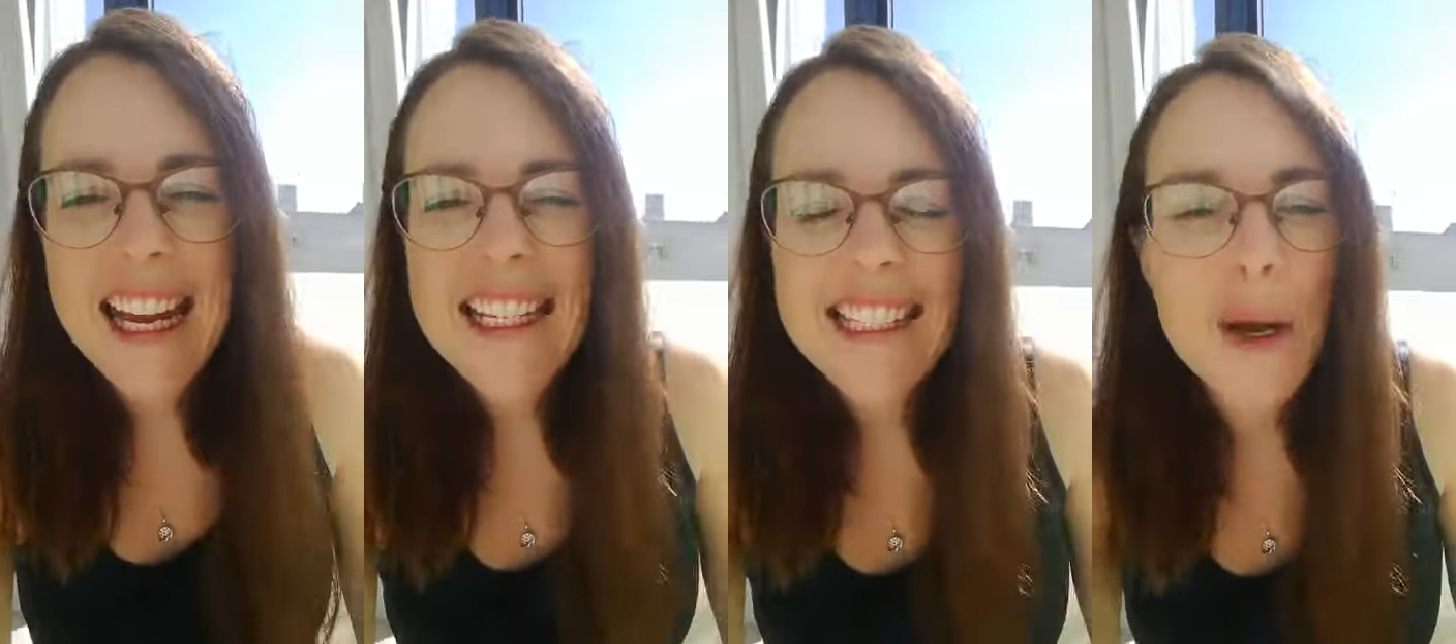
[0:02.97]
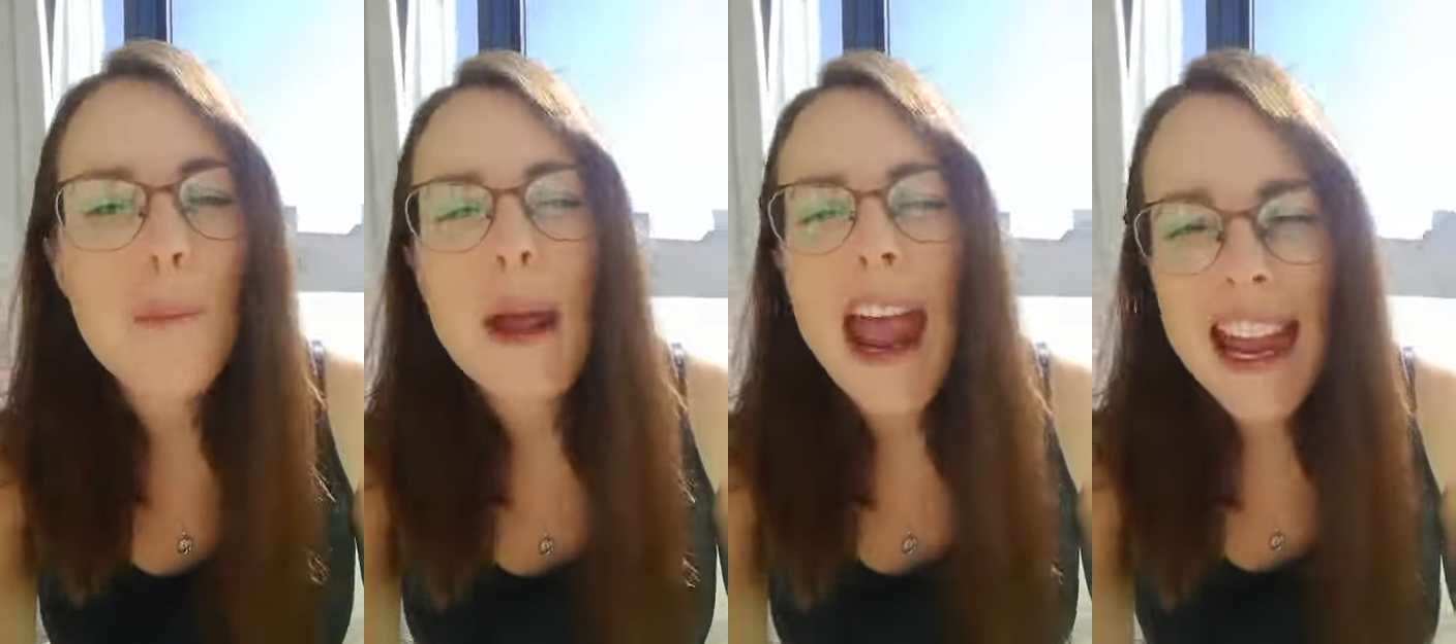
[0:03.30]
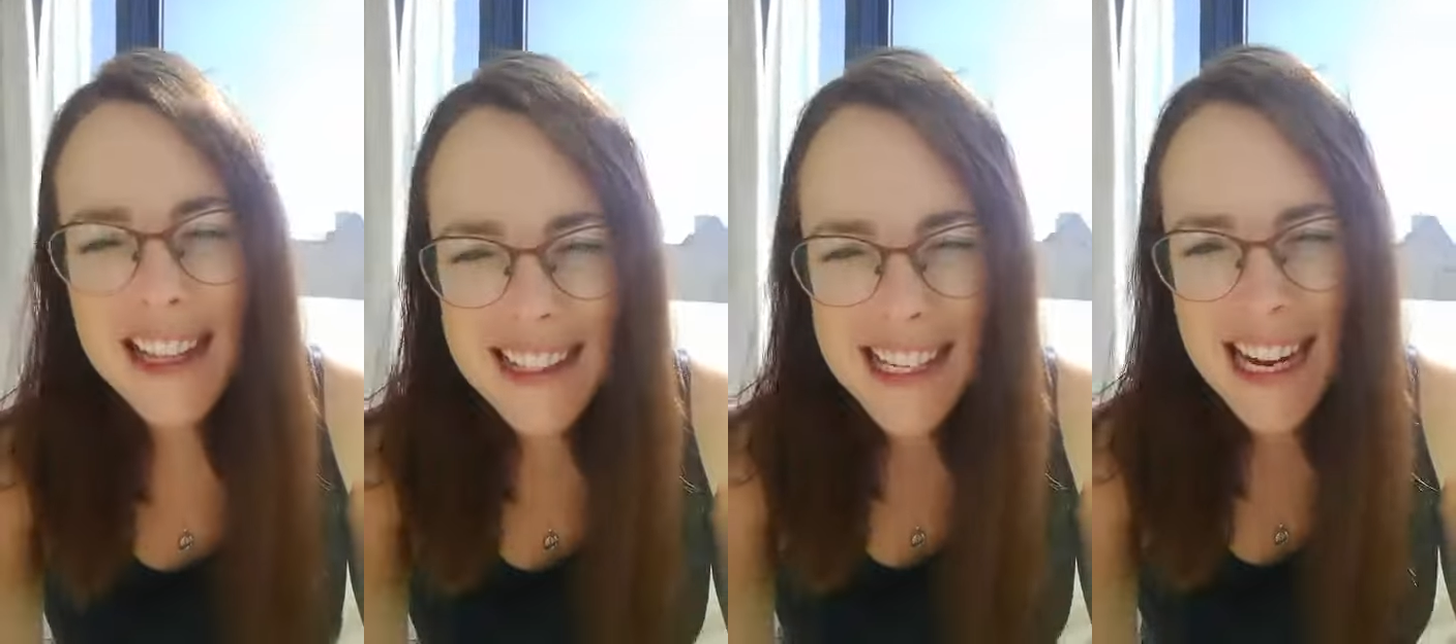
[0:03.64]
did a
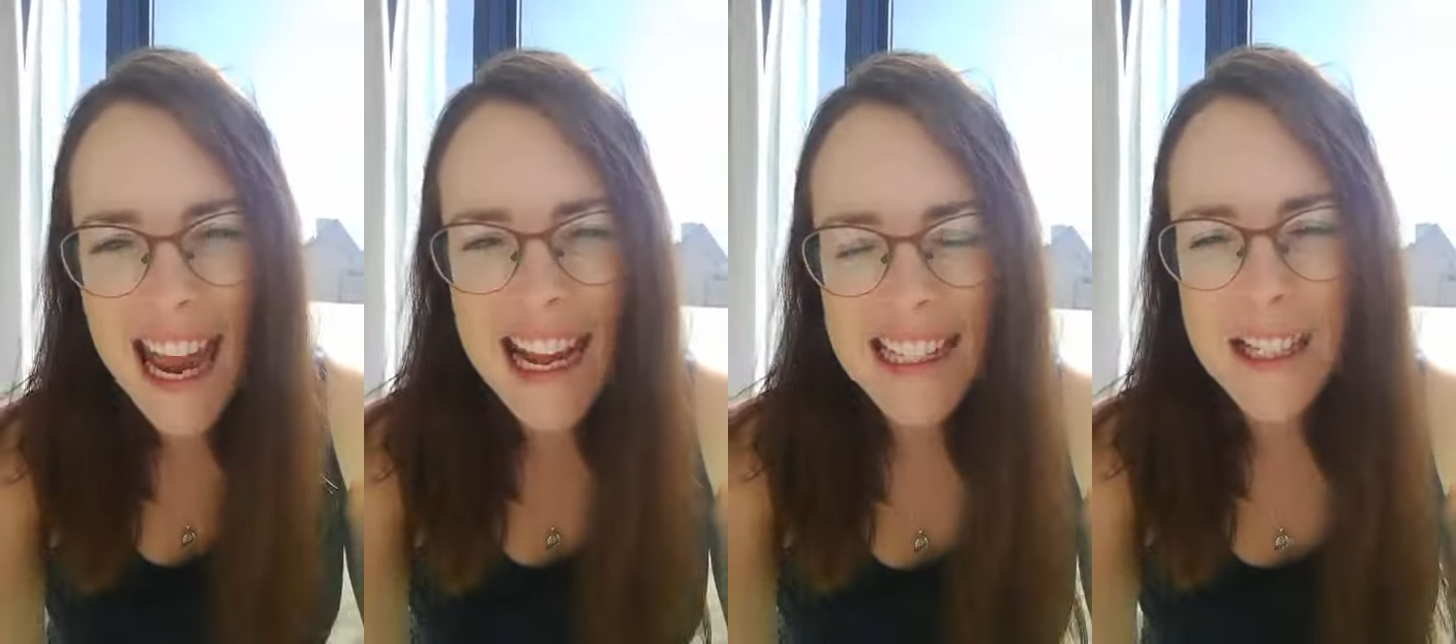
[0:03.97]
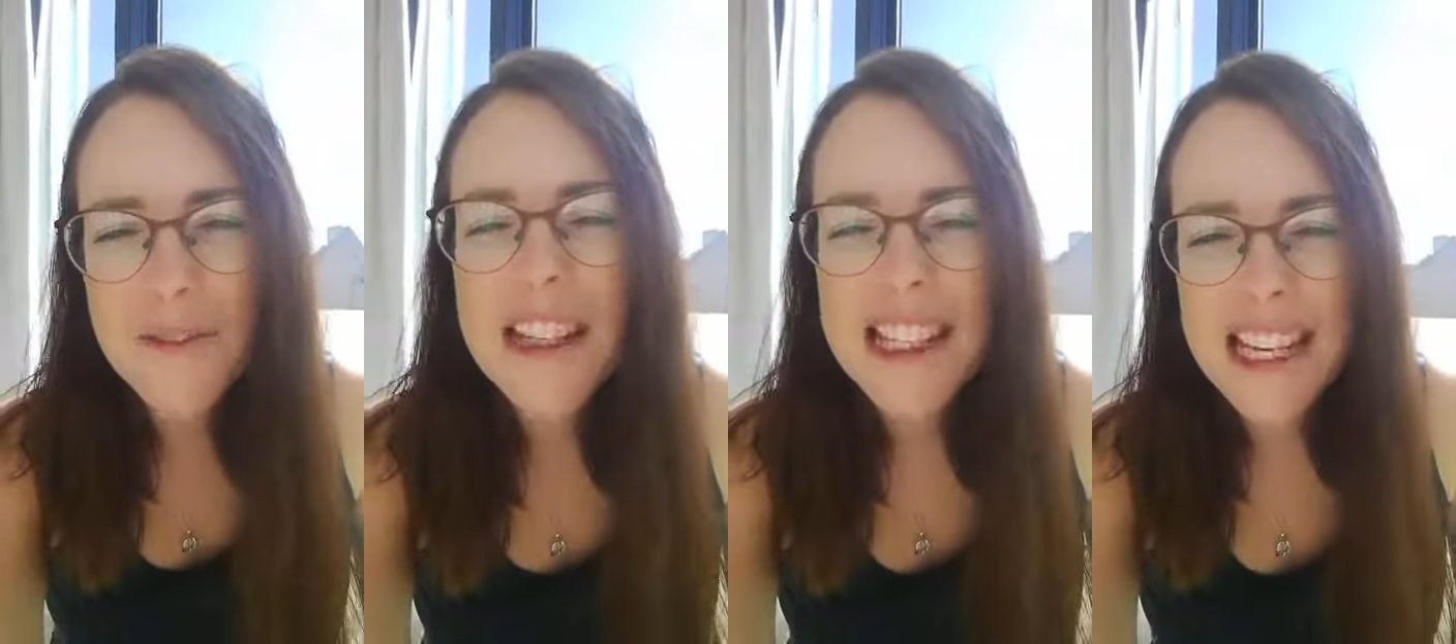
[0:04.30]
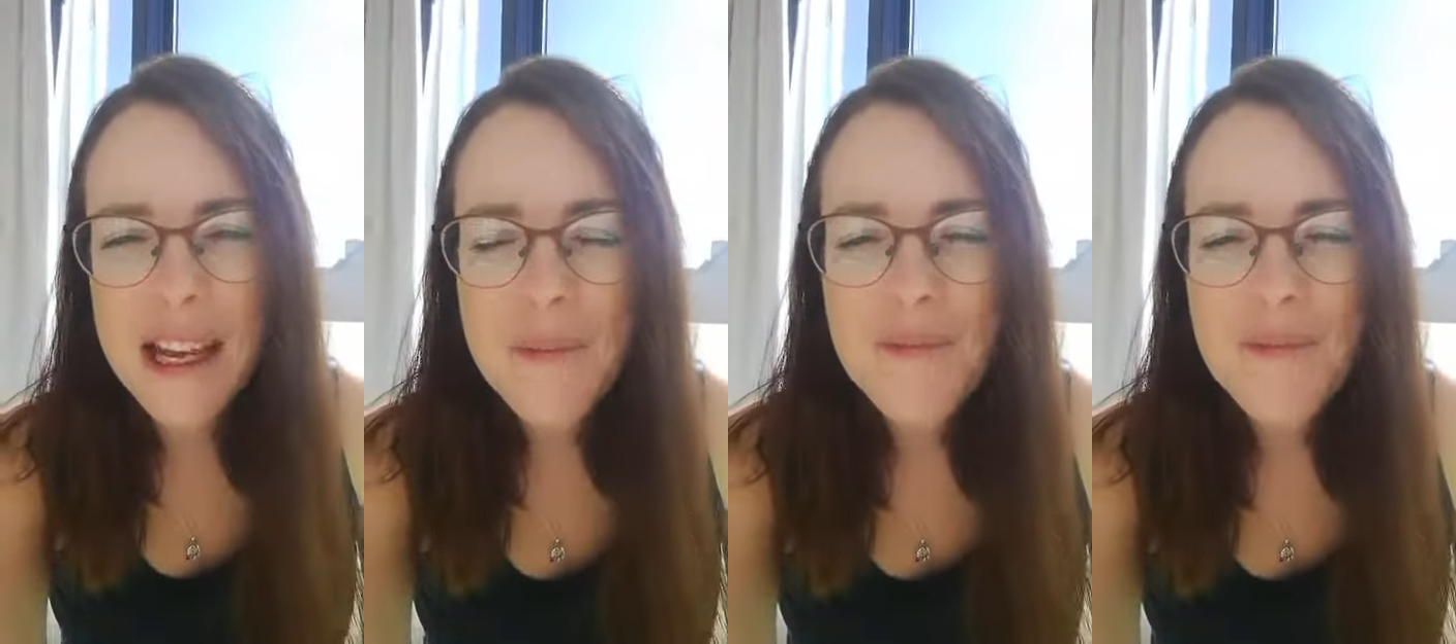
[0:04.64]
painting activity